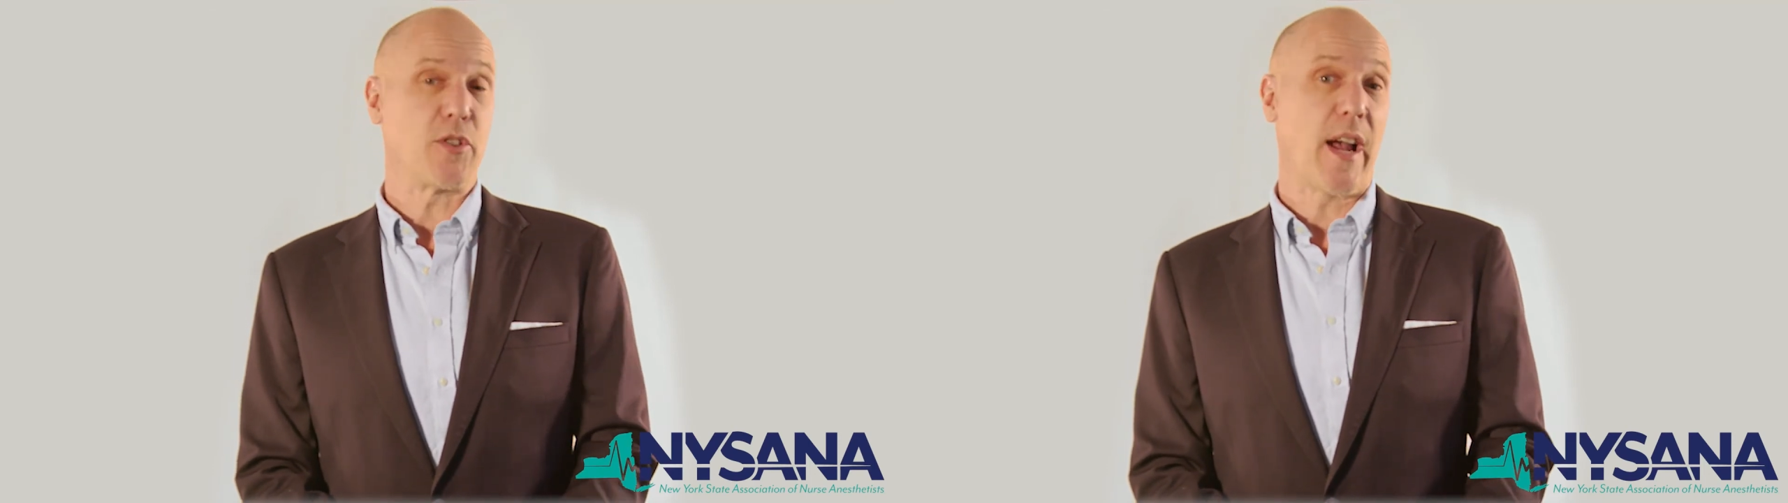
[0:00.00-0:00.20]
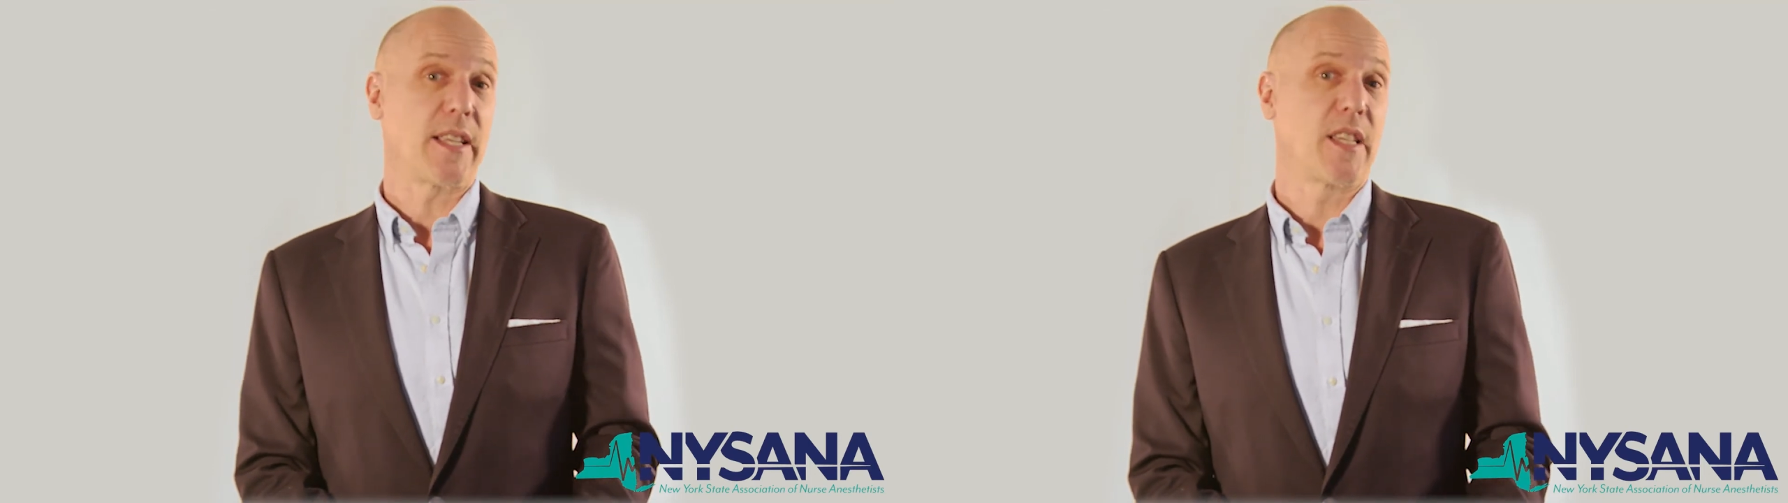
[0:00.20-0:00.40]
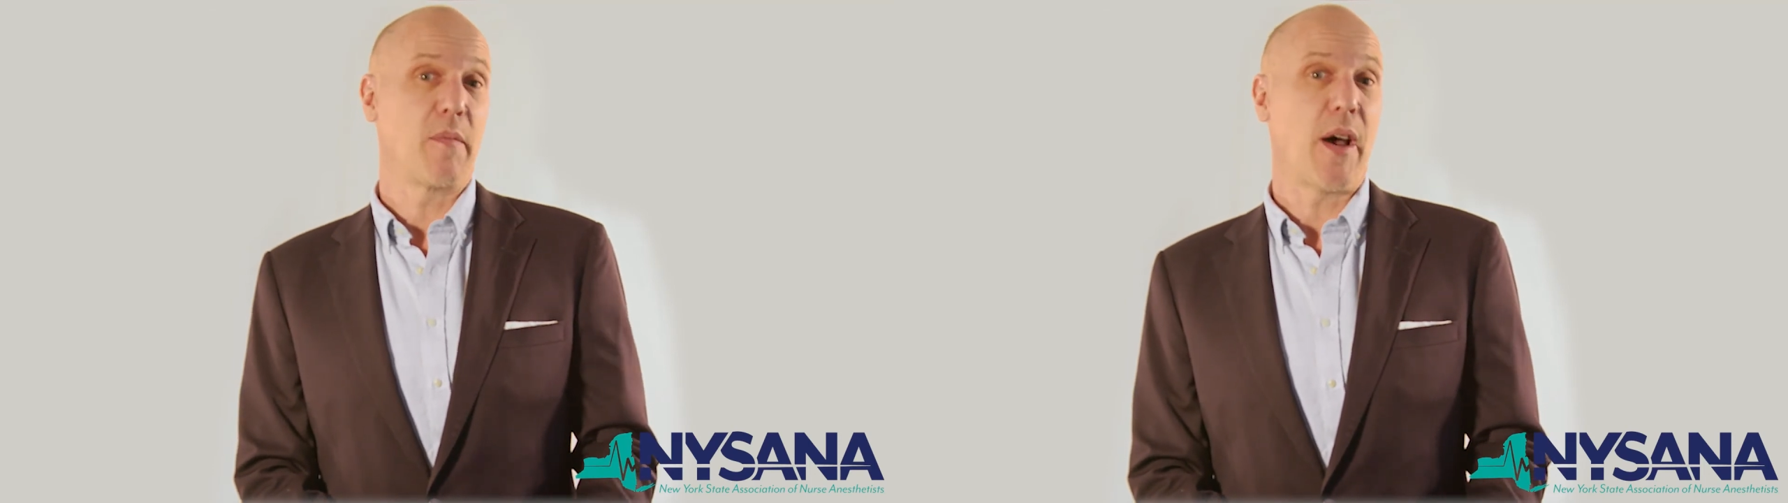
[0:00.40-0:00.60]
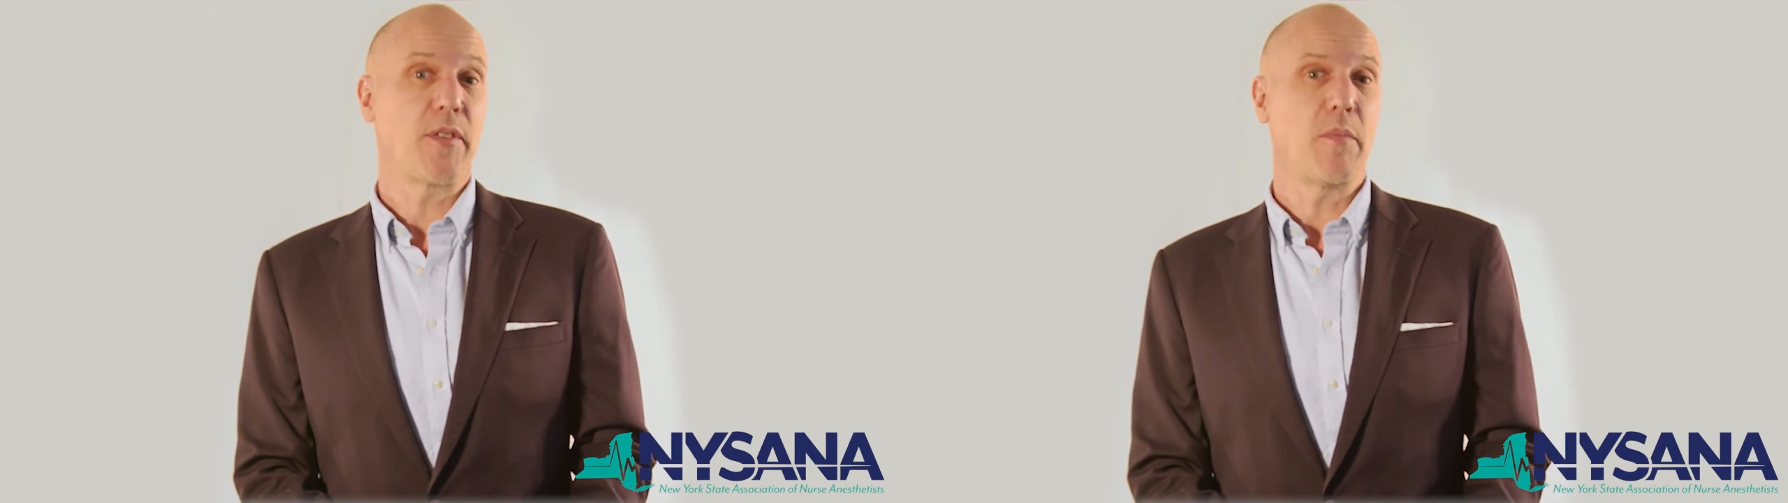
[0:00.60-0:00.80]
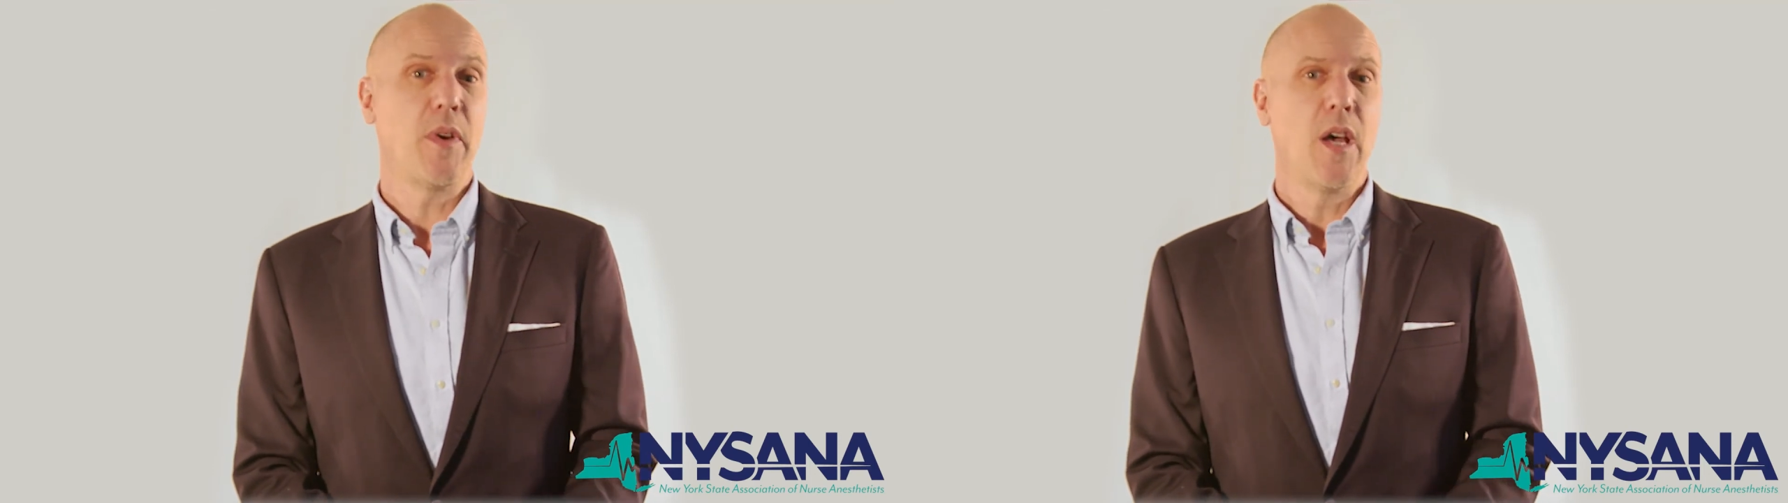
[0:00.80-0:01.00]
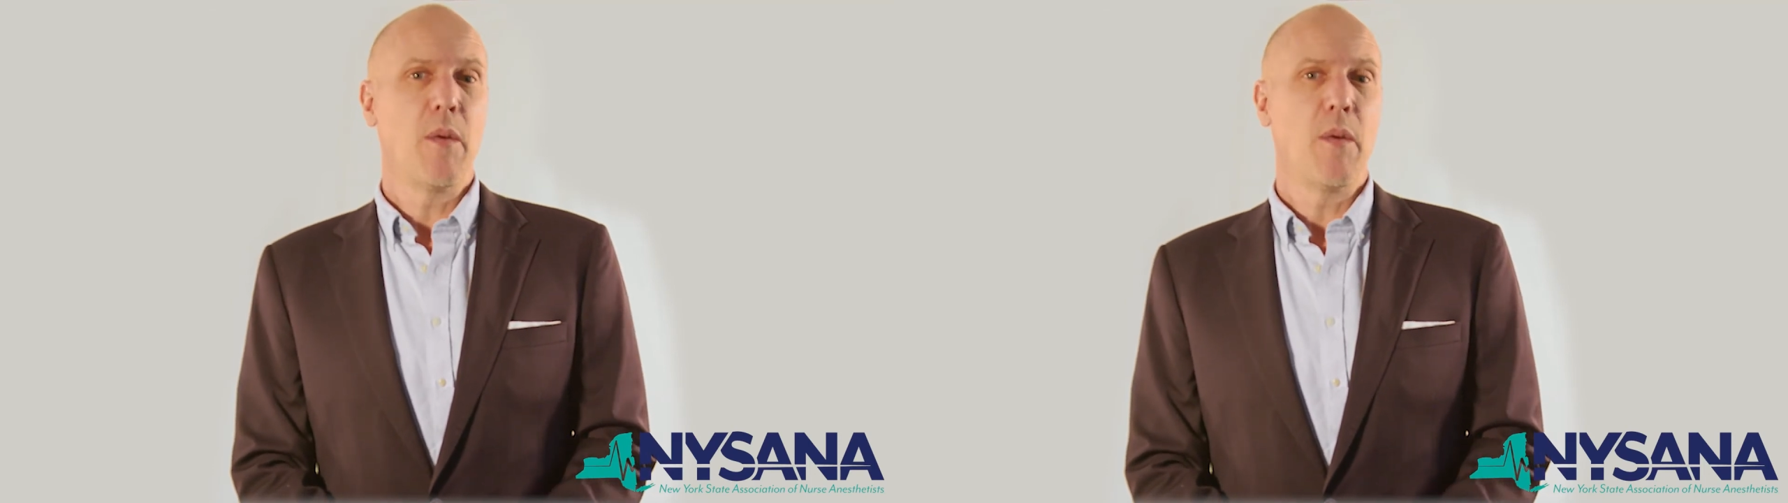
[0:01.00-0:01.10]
you're asking about them,